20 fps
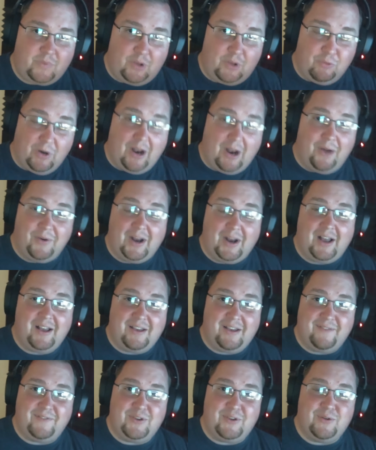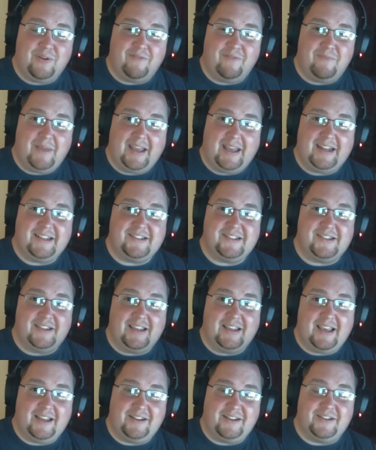RaRa, if you have made it to
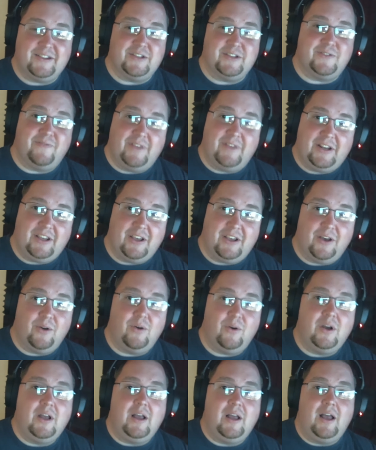the end of this video,